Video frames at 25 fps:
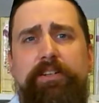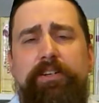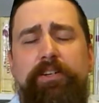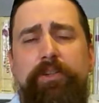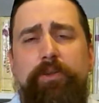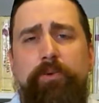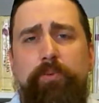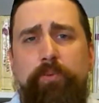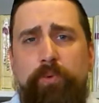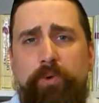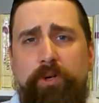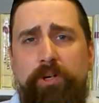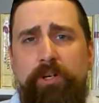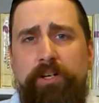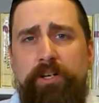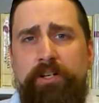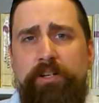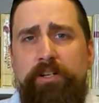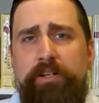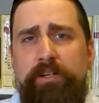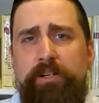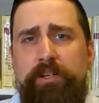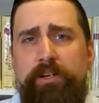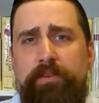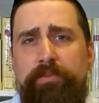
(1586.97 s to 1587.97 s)
the
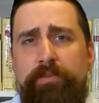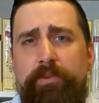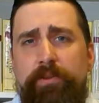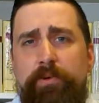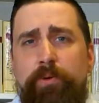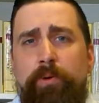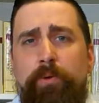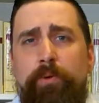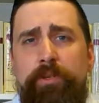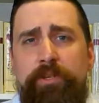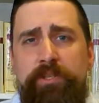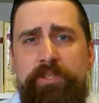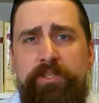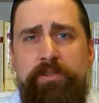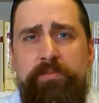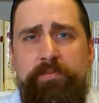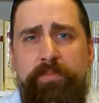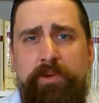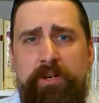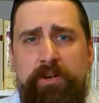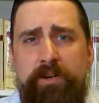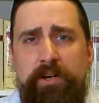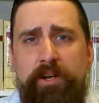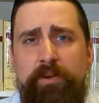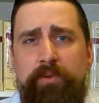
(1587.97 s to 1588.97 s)
work of the Holy
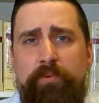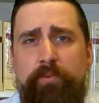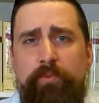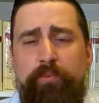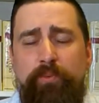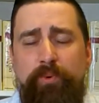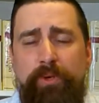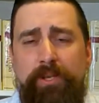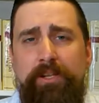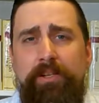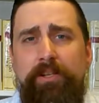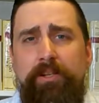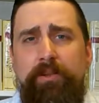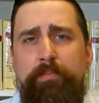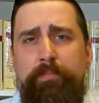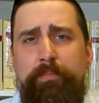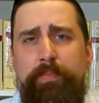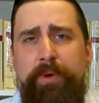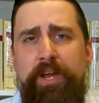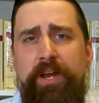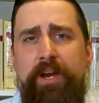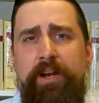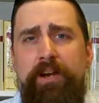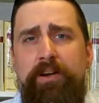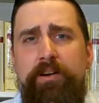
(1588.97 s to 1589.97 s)
Spirit will
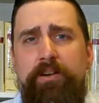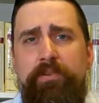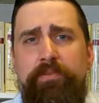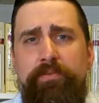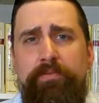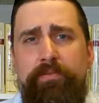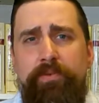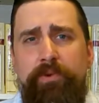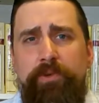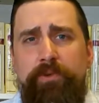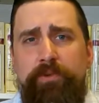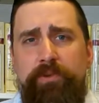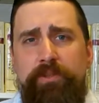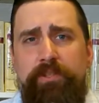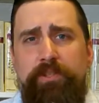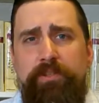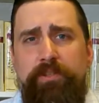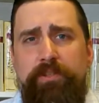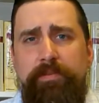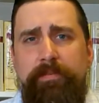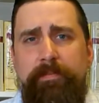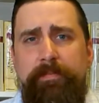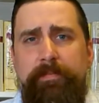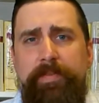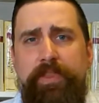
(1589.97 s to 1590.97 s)
bear fruit.
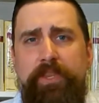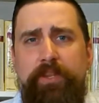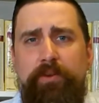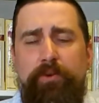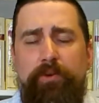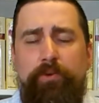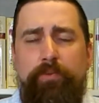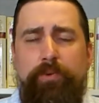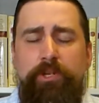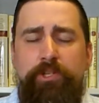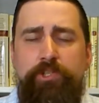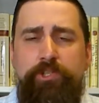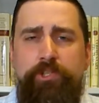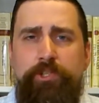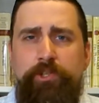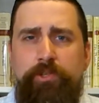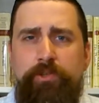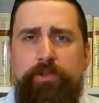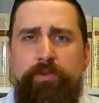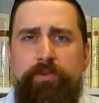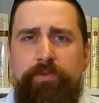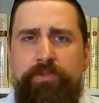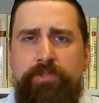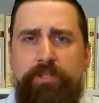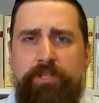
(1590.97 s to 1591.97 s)
When we
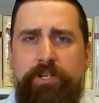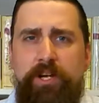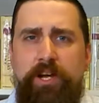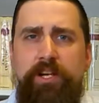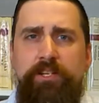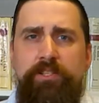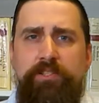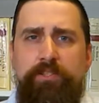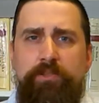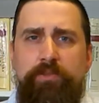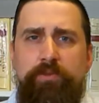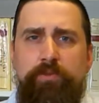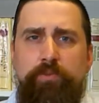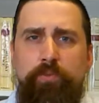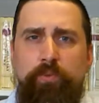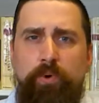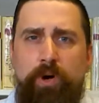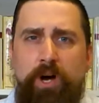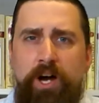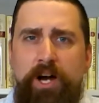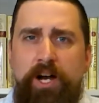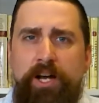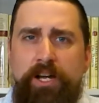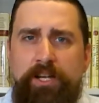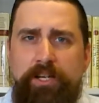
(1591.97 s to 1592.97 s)
choose not to
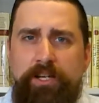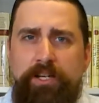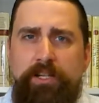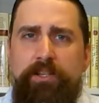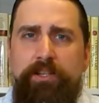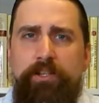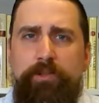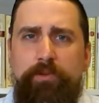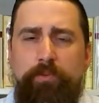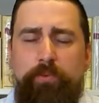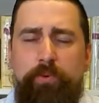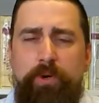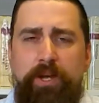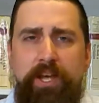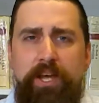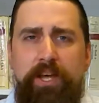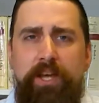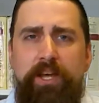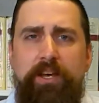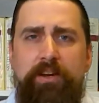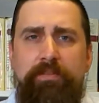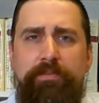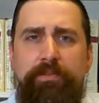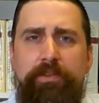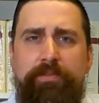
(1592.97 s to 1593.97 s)
walk in the
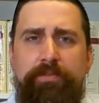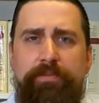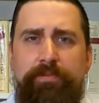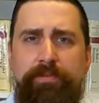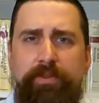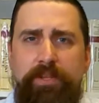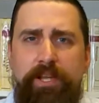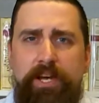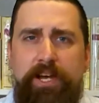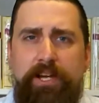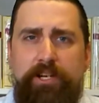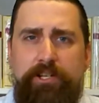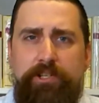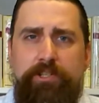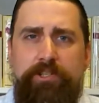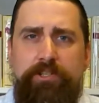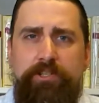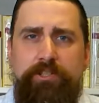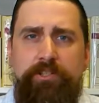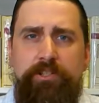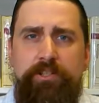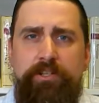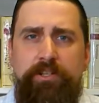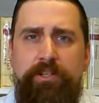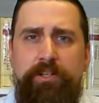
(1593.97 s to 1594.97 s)
way of the
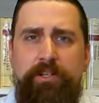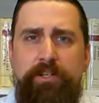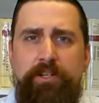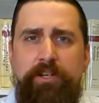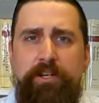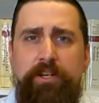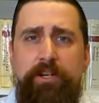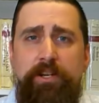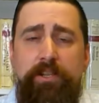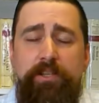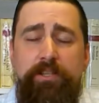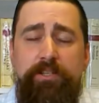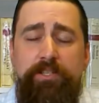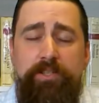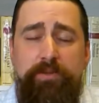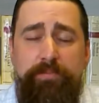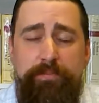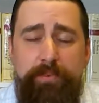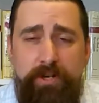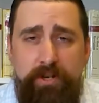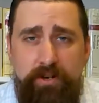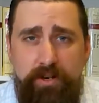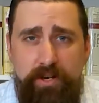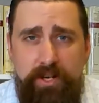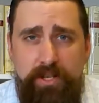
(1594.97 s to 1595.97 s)
flesh, the
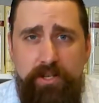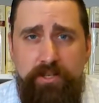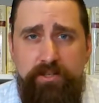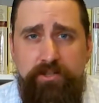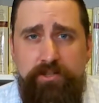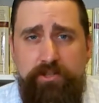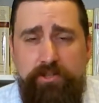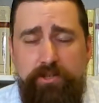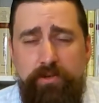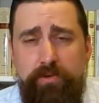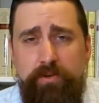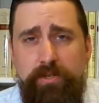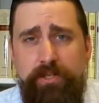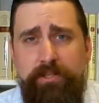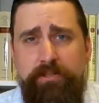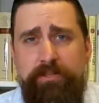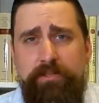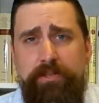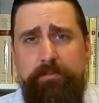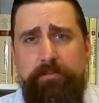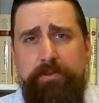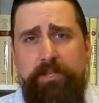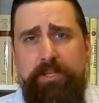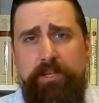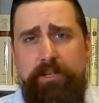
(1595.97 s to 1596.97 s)
Spirit is doing
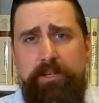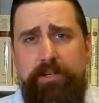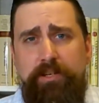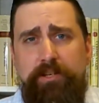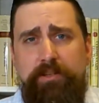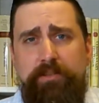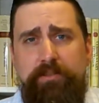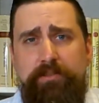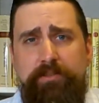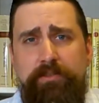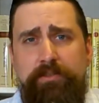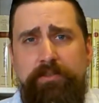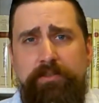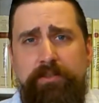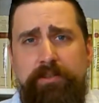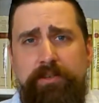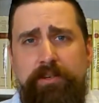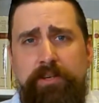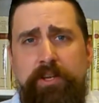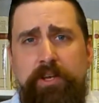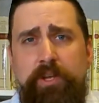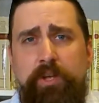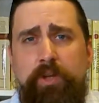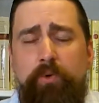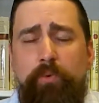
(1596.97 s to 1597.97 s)
something in us.
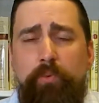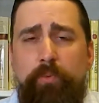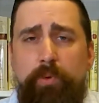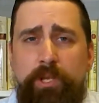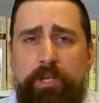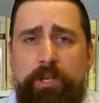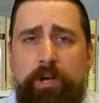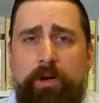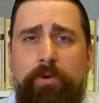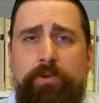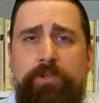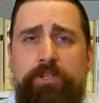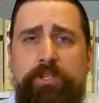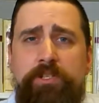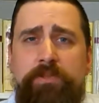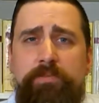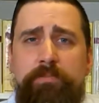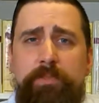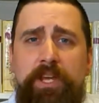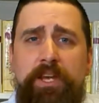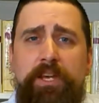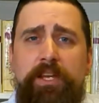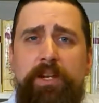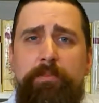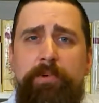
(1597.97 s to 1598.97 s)
When we don't just
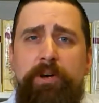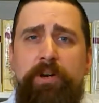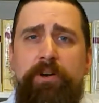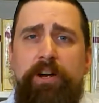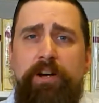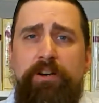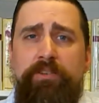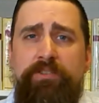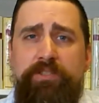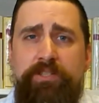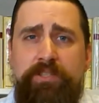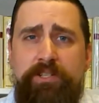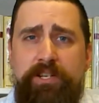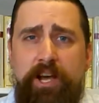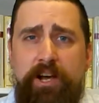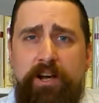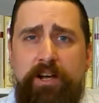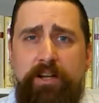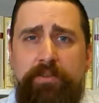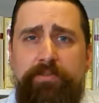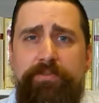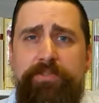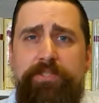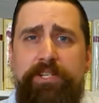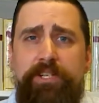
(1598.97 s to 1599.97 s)
make it about
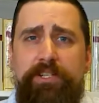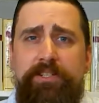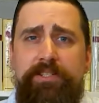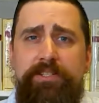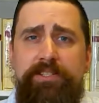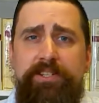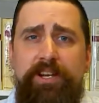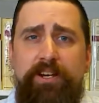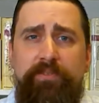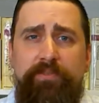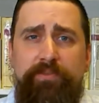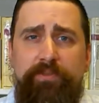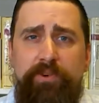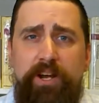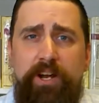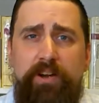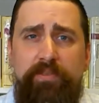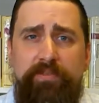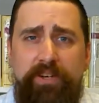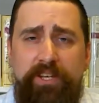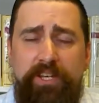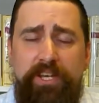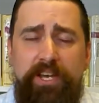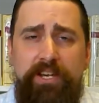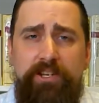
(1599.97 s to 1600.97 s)
ourselves and self
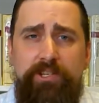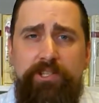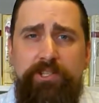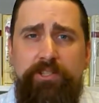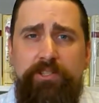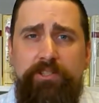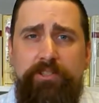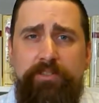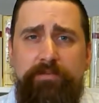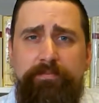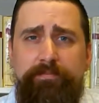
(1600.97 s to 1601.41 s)
gratification,